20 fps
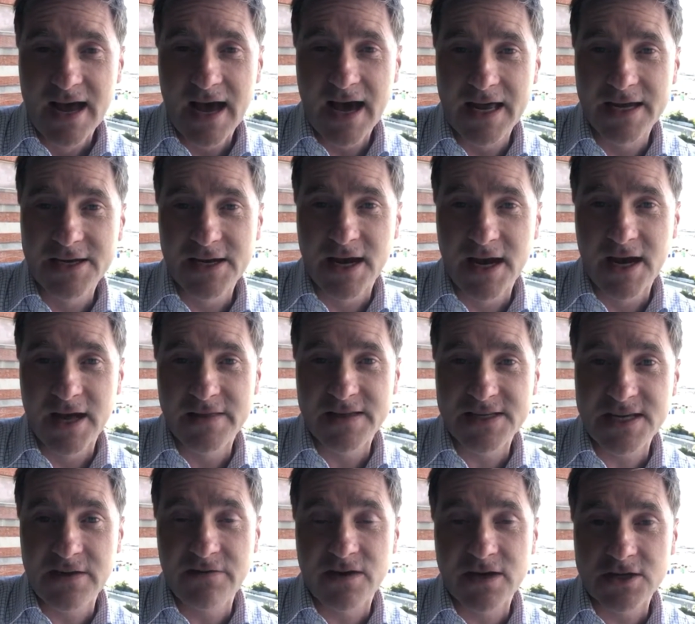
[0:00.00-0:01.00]
And
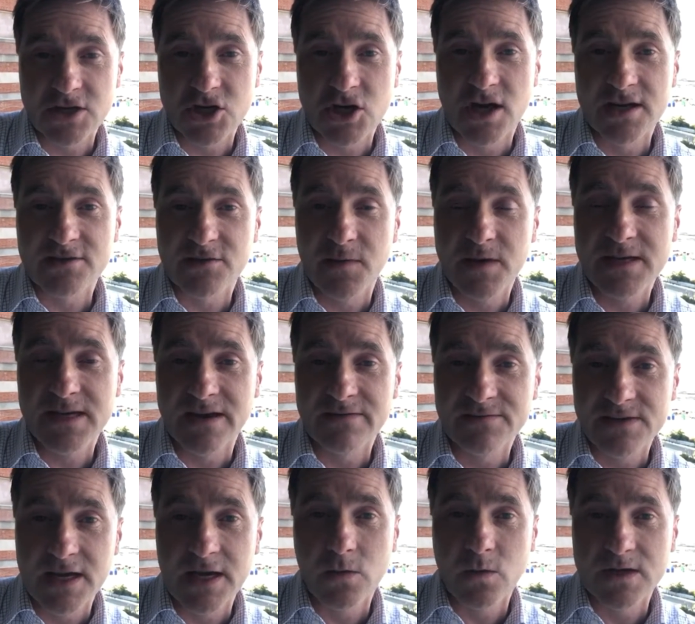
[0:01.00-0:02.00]
this evening is a chance for me to have
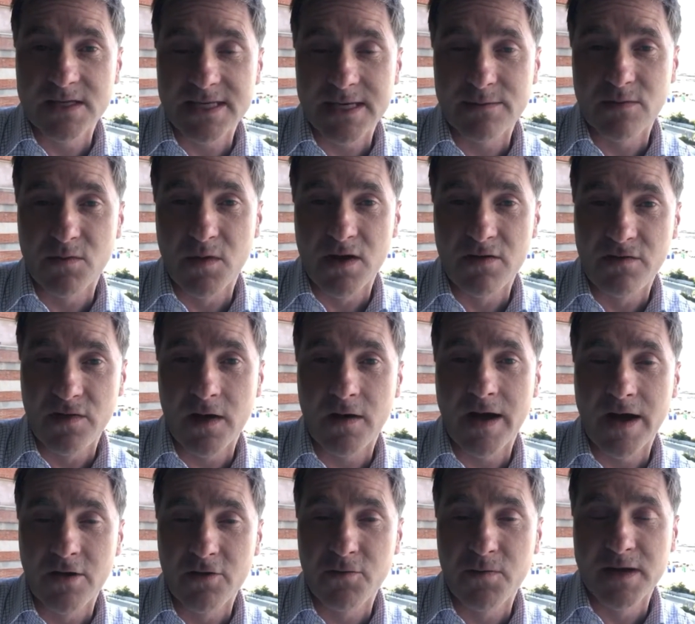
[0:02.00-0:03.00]
dinner with some of my fellow
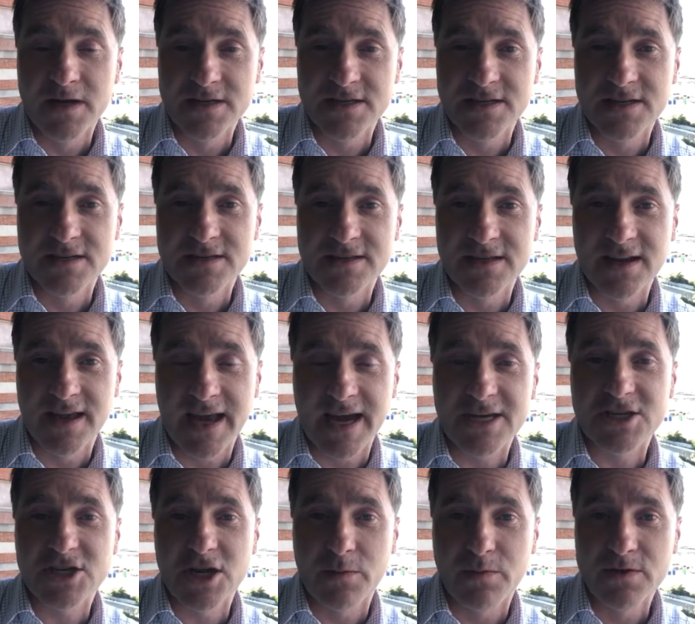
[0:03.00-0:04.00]
health ministers and
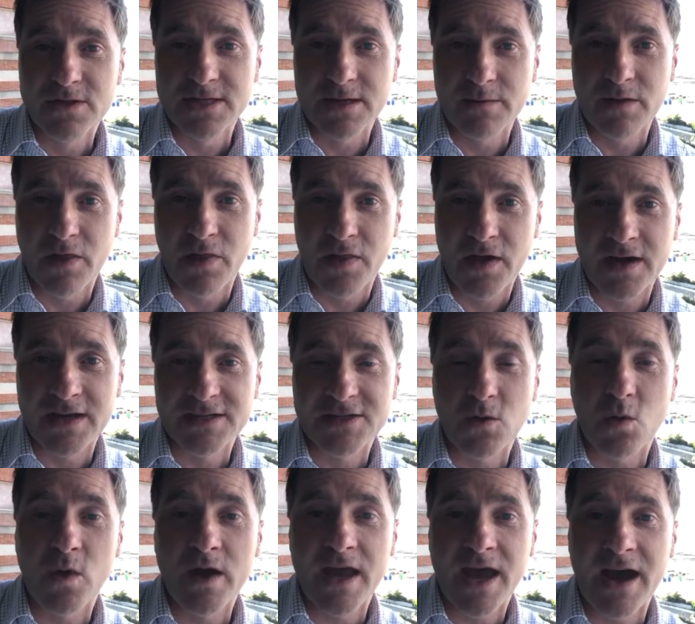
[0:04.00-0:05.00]
catch up on some of the things
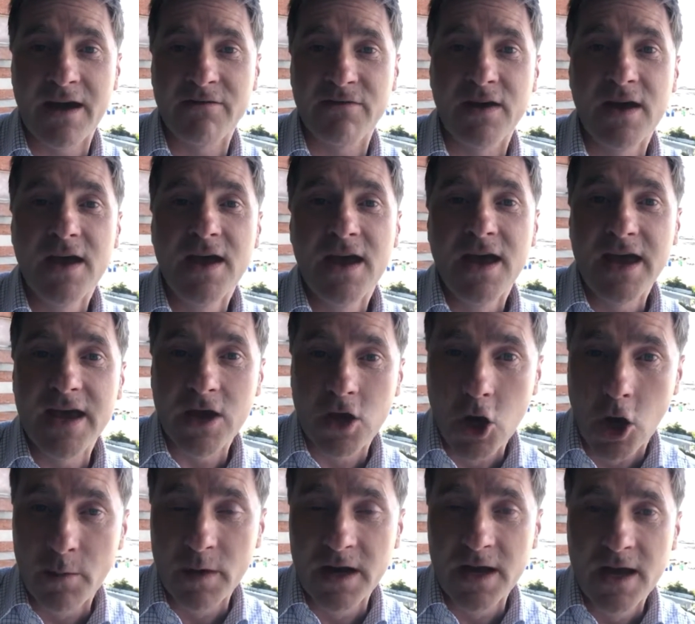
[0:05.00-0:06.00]
that we have in
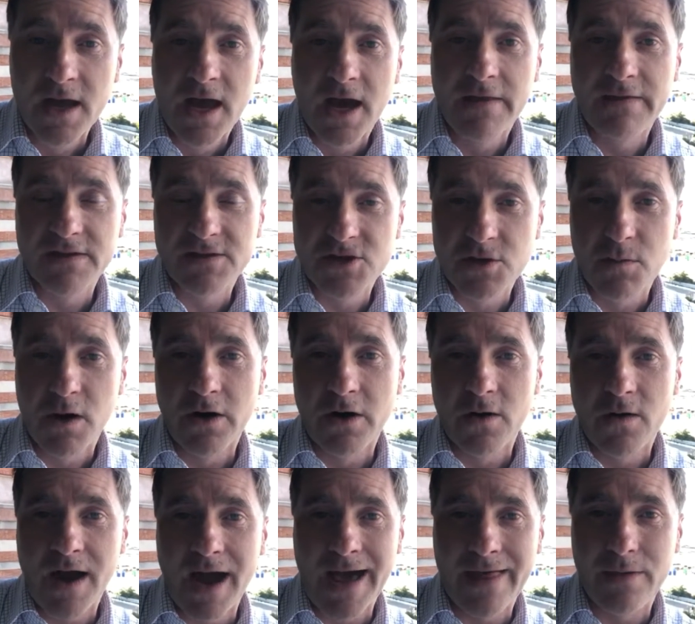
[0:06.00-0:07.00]
common. And then
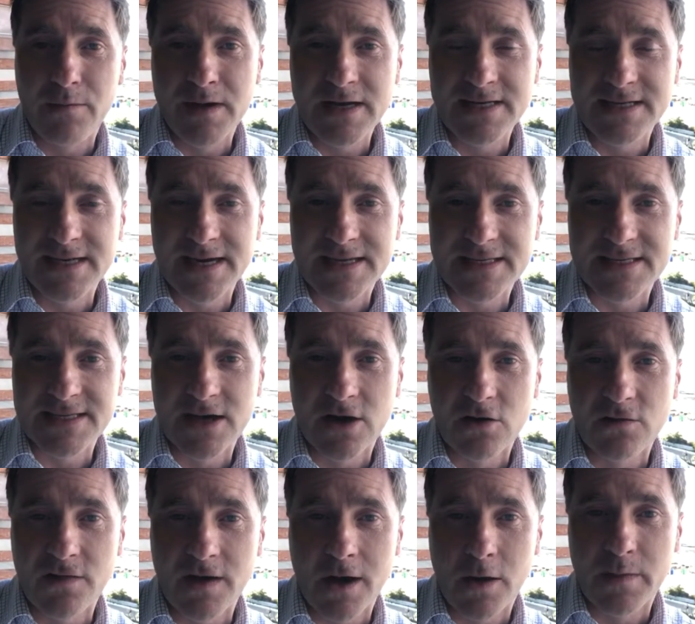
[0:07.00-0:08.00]
tomorrow at the meeting
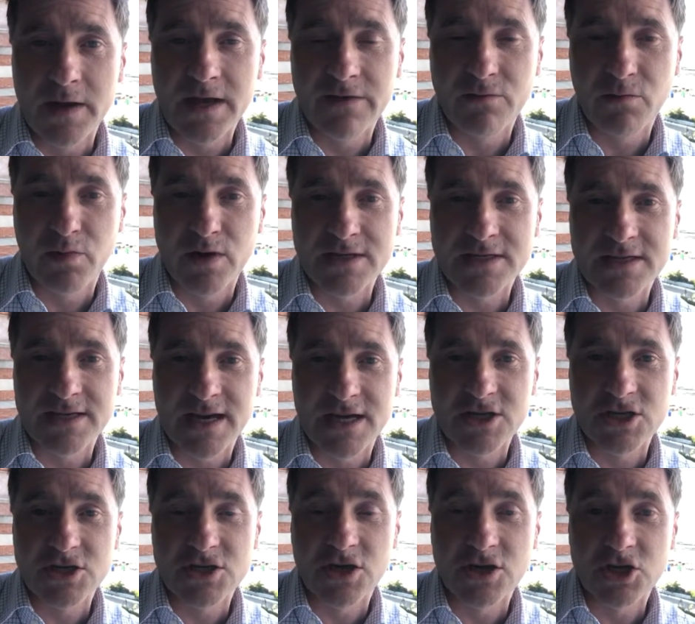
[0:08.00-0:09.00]
itself, I'll be giving
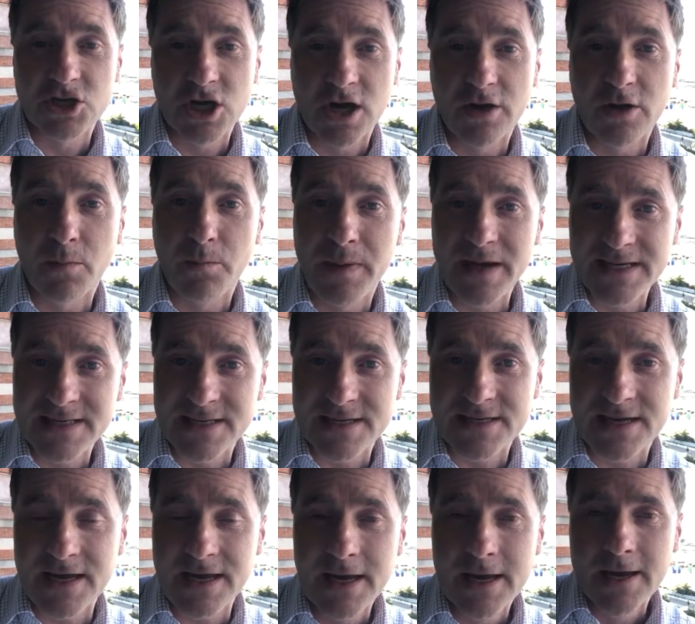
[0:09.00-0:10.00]
presentations on child
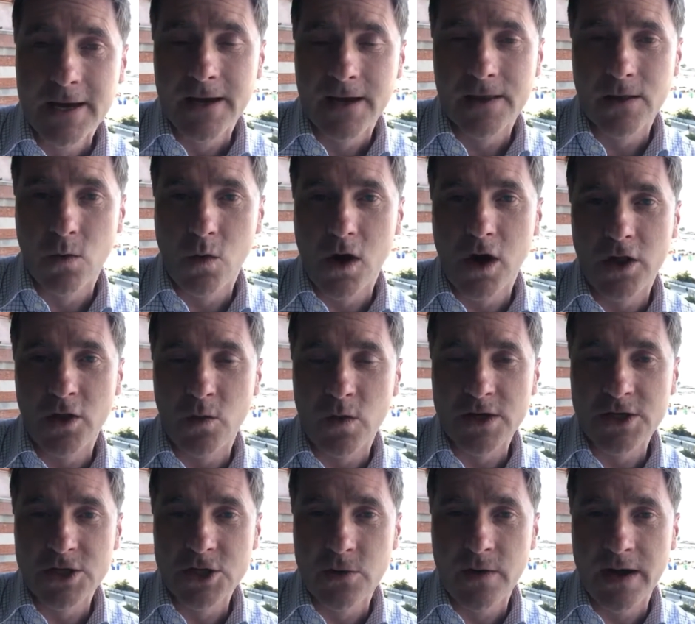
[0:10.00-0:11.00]
obesity and the work that
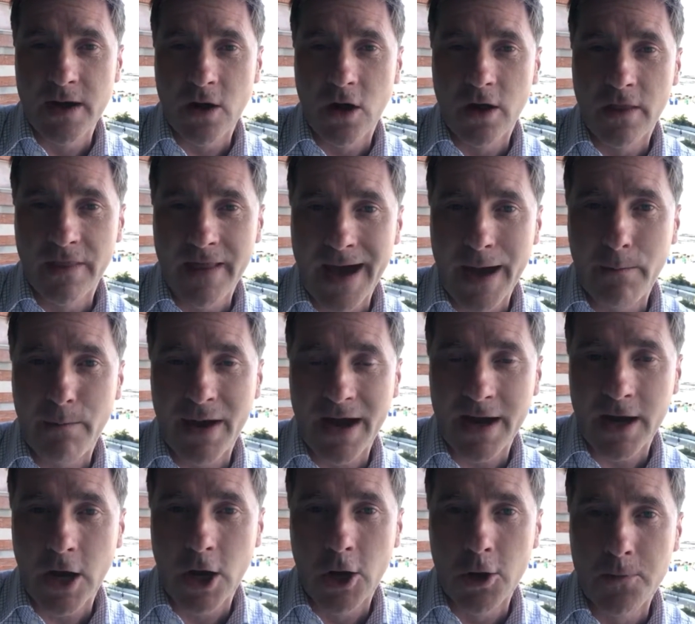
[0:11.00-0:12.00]
we're doing on that
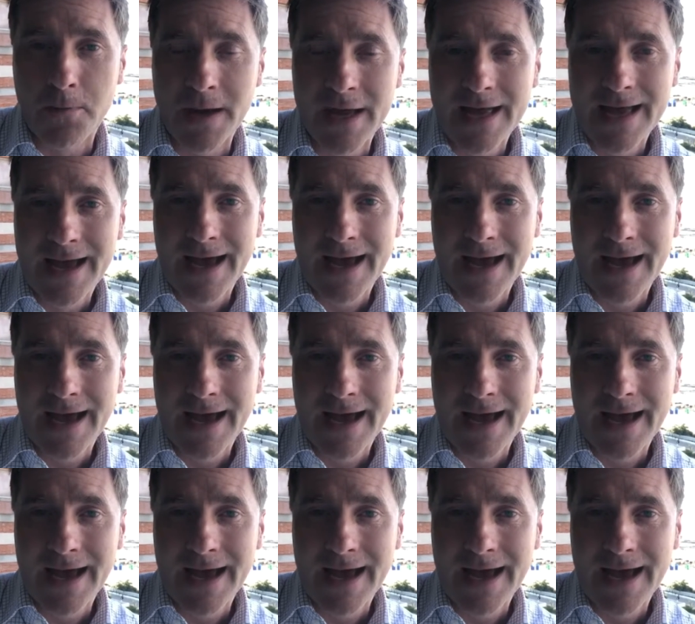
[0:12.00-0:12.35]
back home,